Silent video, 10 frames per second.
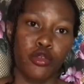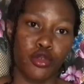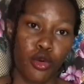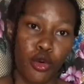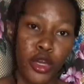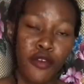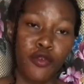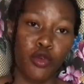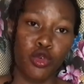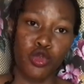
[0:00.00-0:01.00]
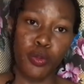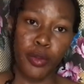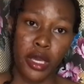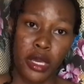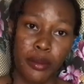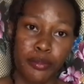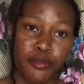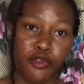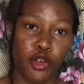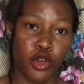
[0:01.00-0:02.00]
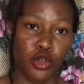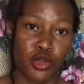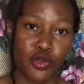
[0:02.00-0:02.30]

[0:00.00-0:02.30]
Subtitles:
So if you want to pay for your